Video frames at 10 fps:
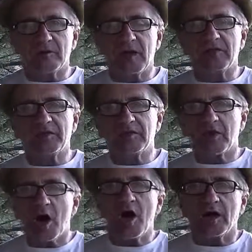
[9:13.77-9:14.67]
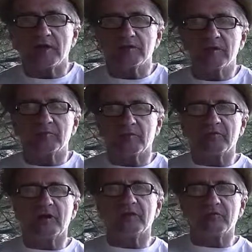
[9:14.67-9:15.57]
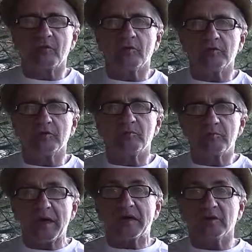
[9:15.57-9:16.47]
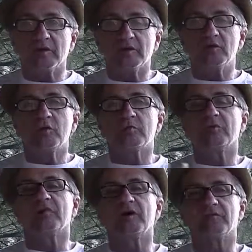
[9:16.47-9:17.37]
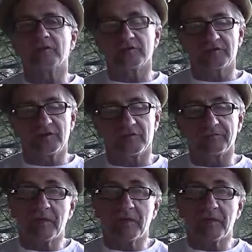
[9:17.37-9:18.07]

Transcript: I think God can provide for you better than you can provide for yourself.